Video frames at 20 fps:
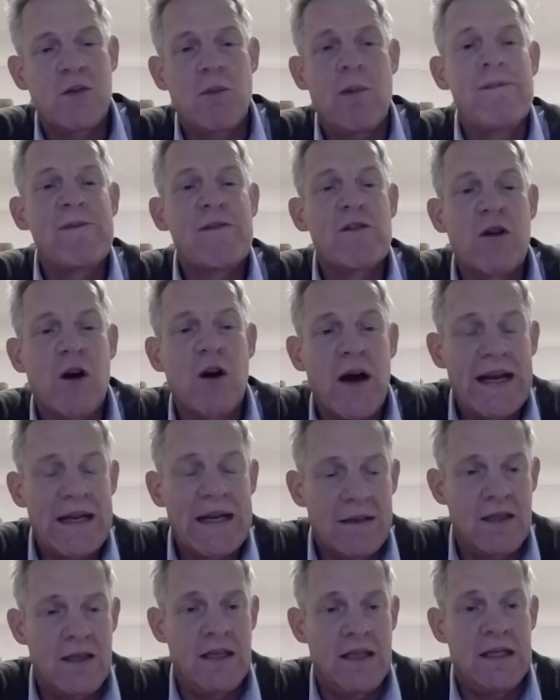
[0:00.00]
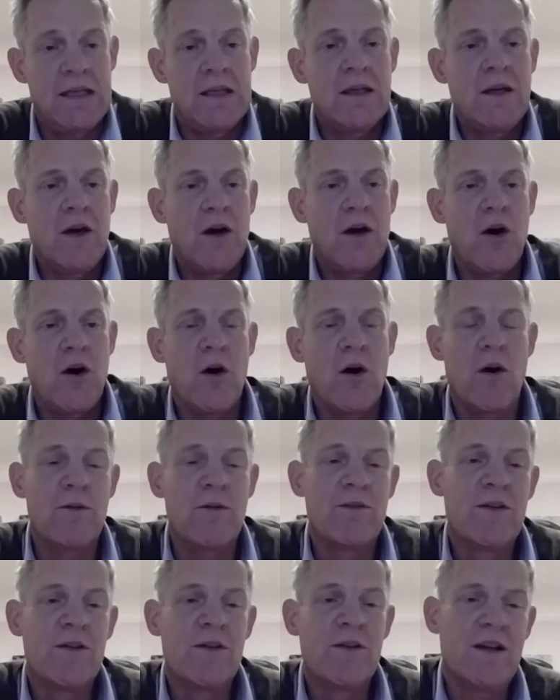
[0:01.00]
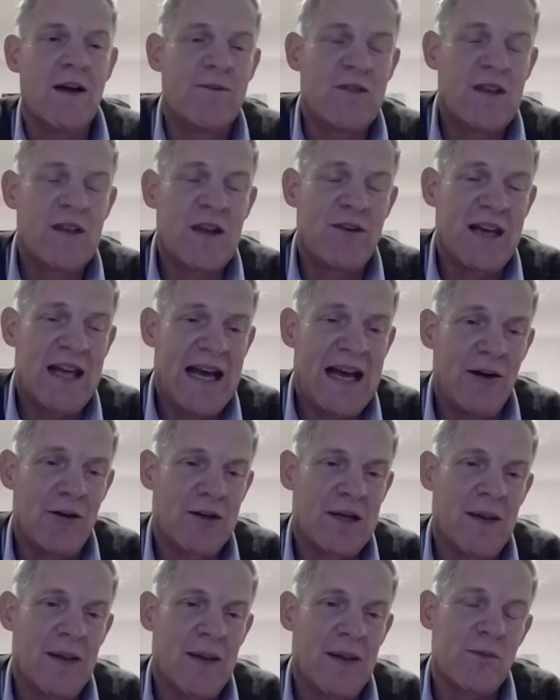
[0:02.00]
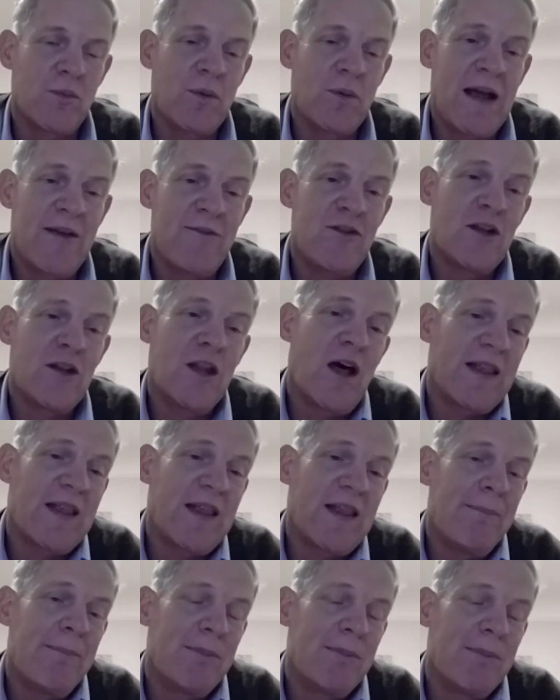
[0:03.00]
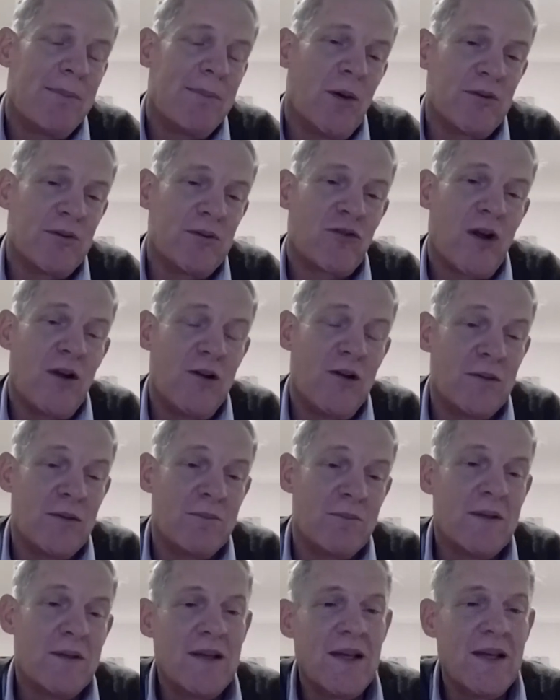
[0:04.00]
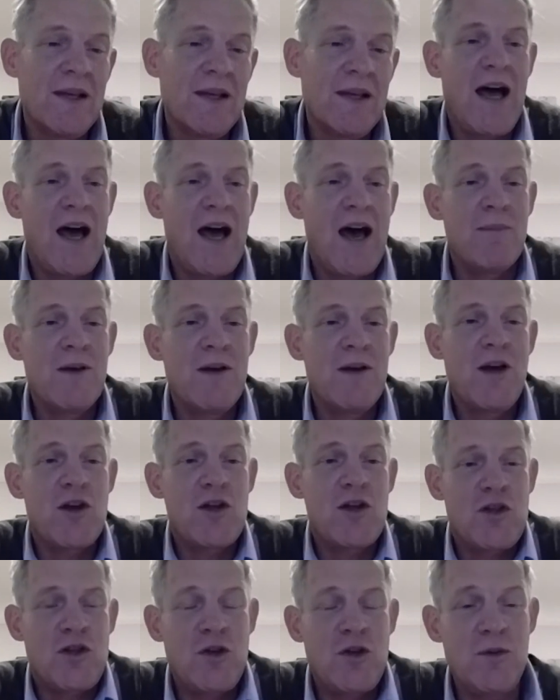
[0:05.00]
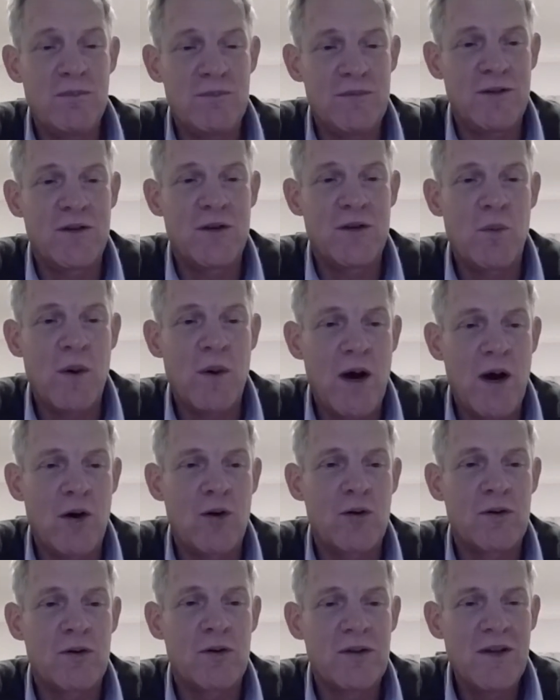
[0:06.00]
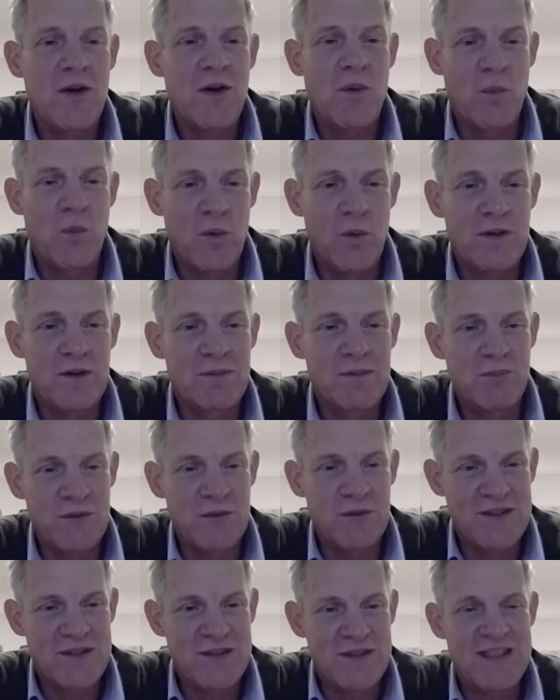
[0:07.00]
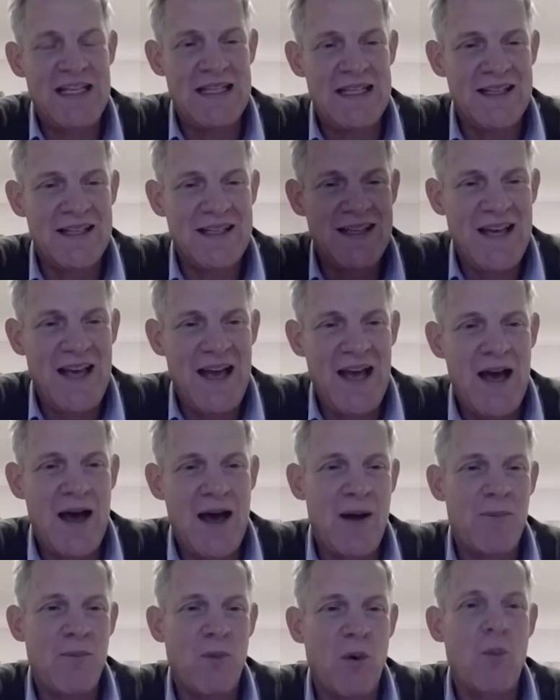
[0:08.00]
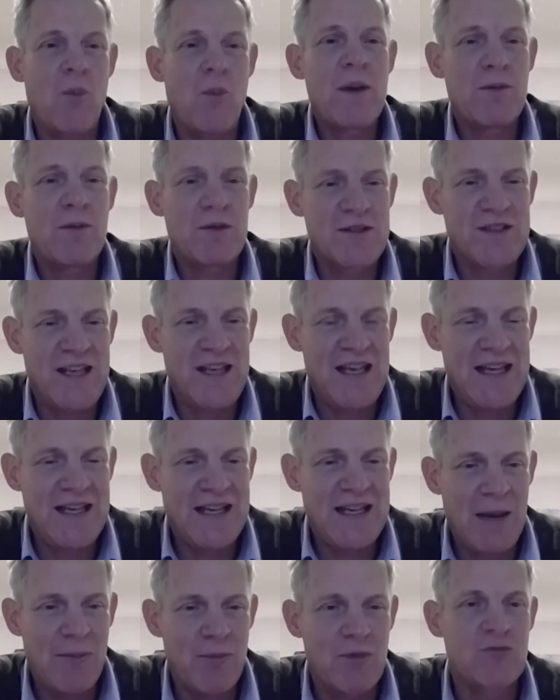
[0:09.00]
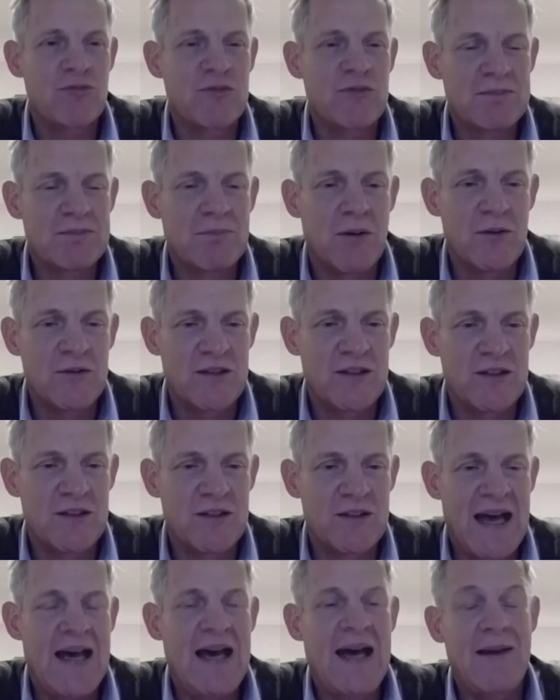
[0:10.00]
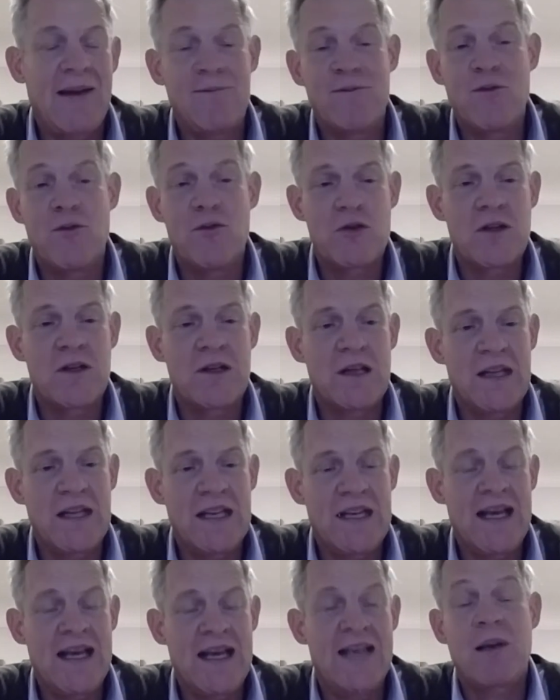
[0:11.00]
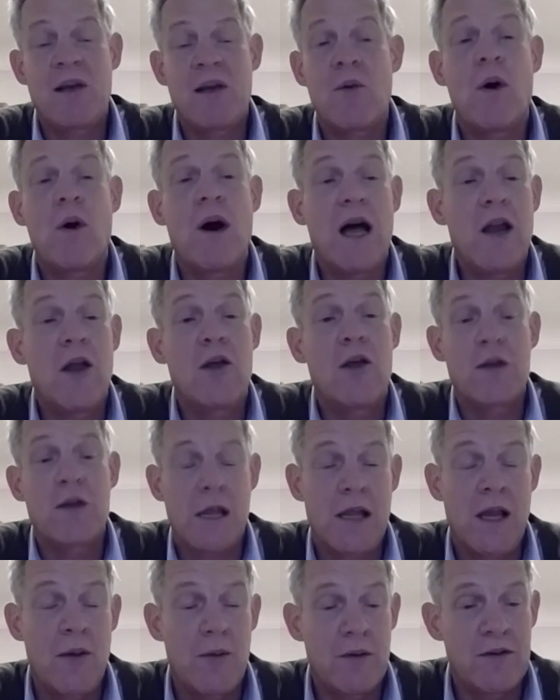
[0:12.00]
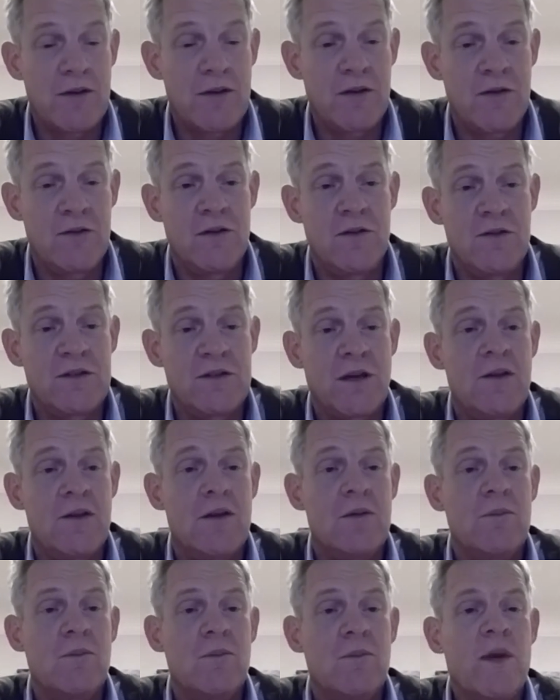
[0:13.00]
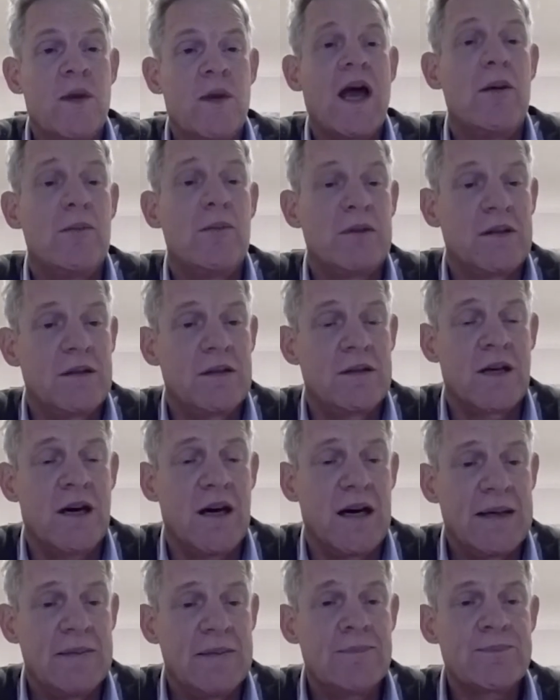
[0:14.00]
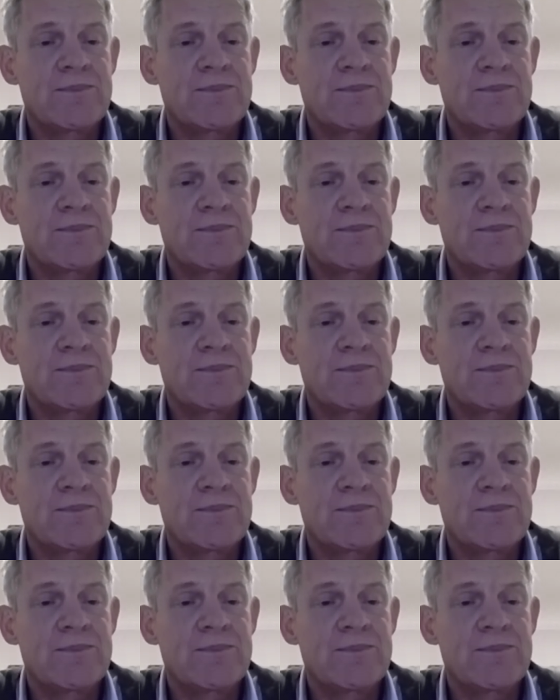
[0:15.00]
to a variety of different outcomes where, if you like, that Beyond Petroleum assumed that the world would see what we were seeing and would respond to that, and unfortunately has been quite a lot slower to do so than we hoped at the time.